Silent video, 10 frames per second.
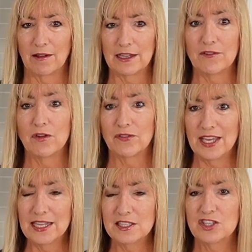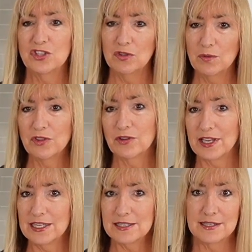Like if you have kids, do it with your
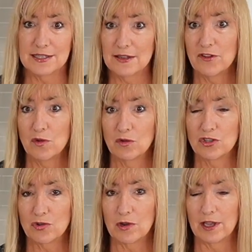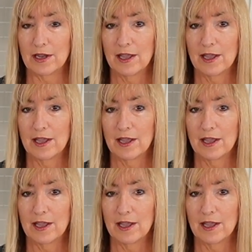kids and see if you enjoy it.